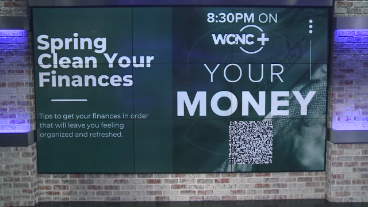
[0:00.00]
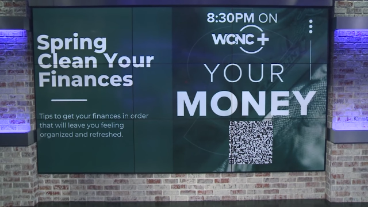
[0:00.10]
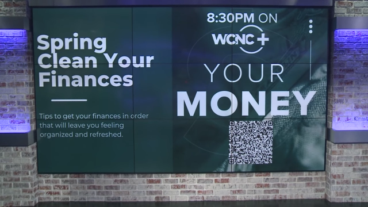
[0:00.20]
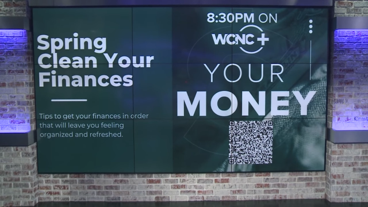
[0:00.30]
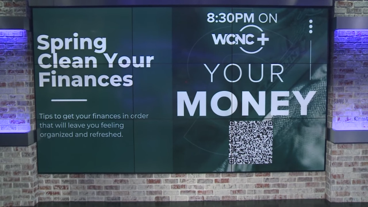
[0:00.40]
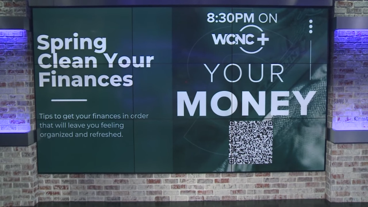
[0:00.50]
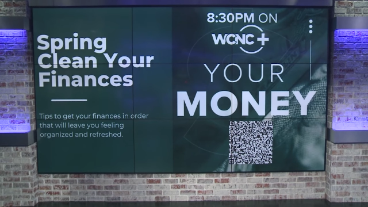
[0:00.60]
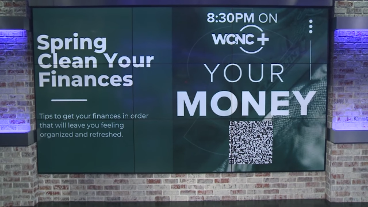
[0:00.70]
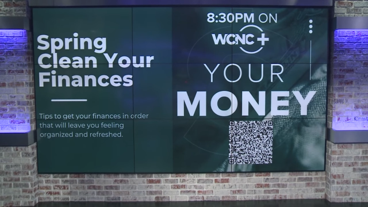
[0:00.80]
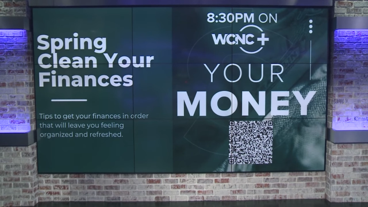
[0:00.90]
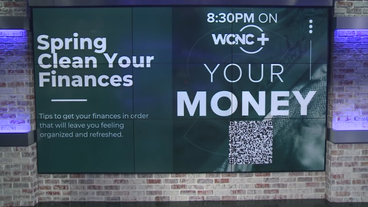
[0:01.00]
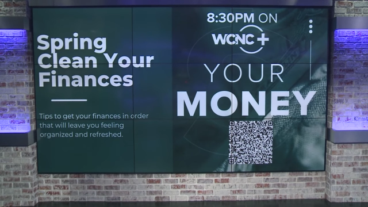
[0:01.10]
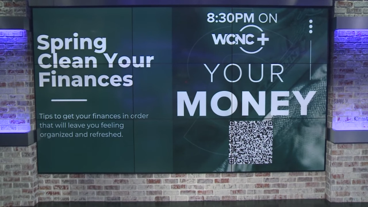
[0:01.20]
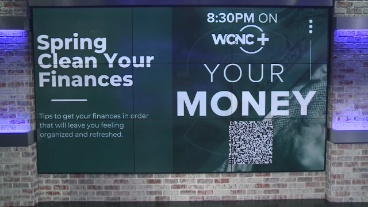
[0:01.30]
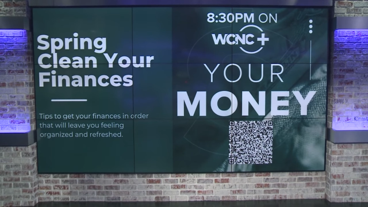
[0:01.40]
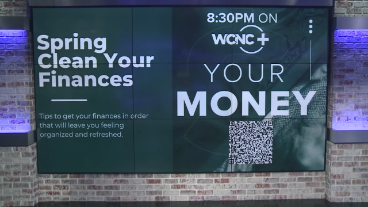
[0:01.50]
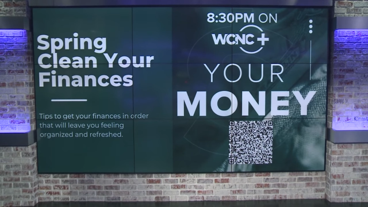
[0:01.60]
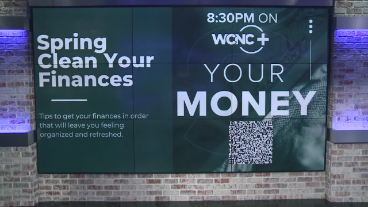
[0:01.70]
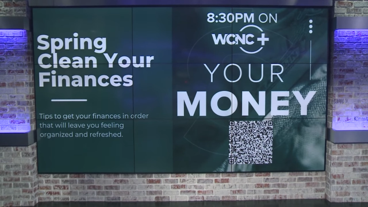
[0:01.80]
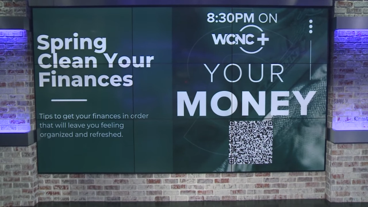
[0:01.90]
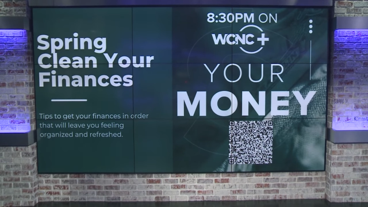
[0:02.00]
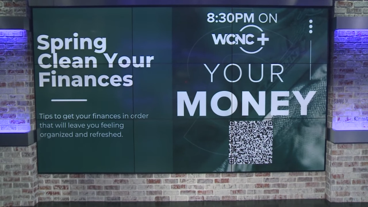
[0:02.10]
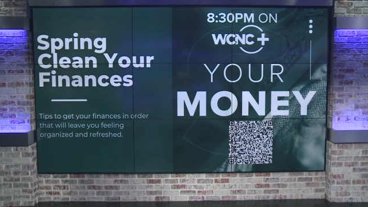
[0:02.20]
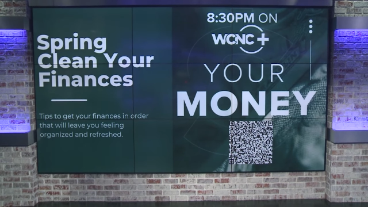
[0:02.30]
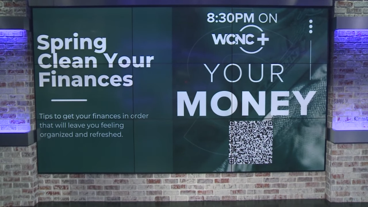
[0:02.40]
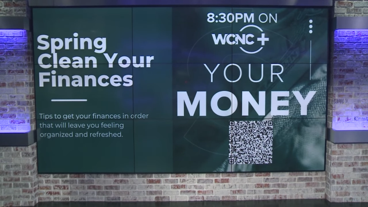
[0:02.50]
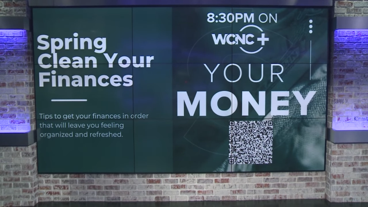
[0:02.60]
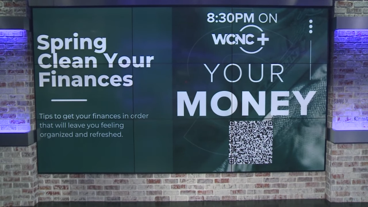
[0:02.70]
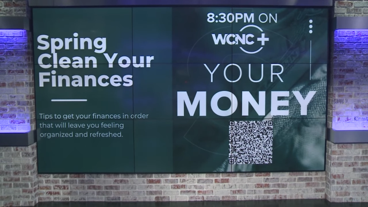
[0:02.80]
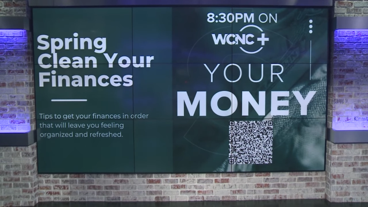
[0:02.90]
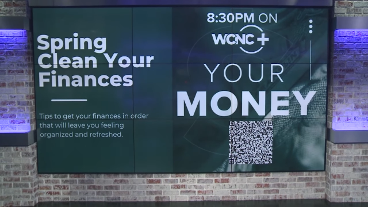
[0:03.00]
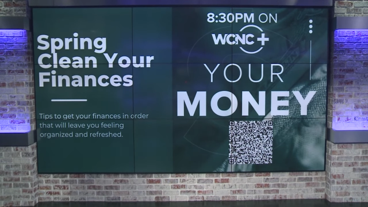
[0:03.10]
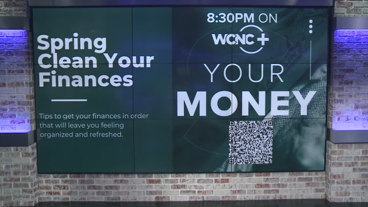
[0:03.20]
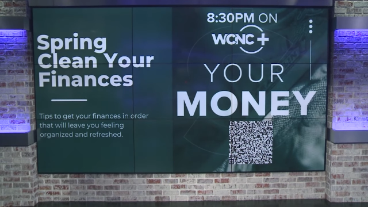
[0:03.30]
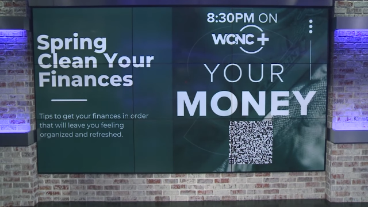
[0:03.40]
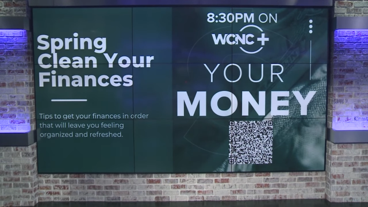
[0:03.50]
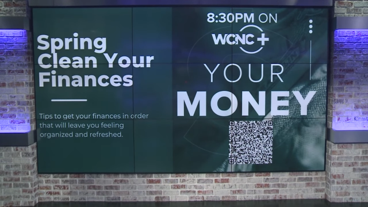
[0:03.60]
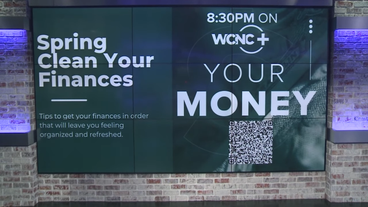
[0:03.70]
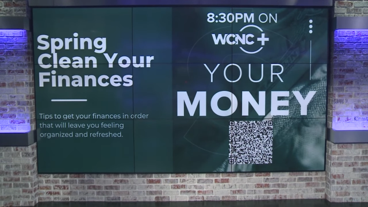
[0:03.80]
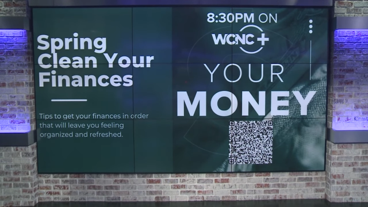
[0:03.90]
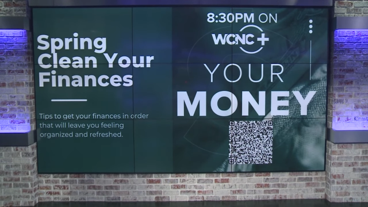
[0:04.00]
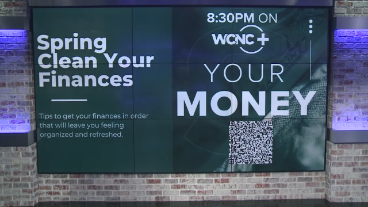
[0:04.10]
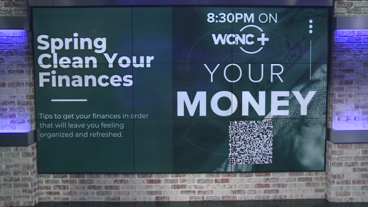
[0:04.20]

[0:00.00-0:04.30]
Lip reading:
Nobody's mouth can be seen.